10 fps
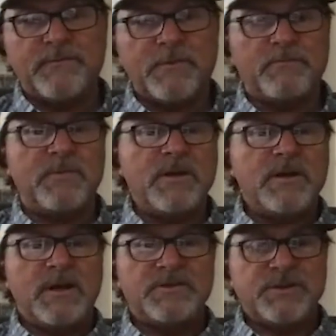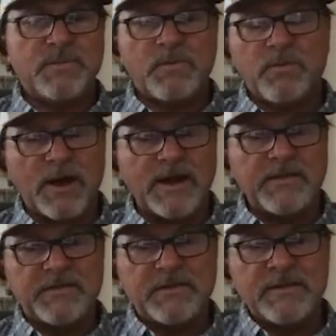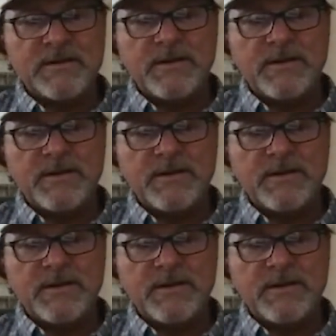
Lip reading: for a cheaper price.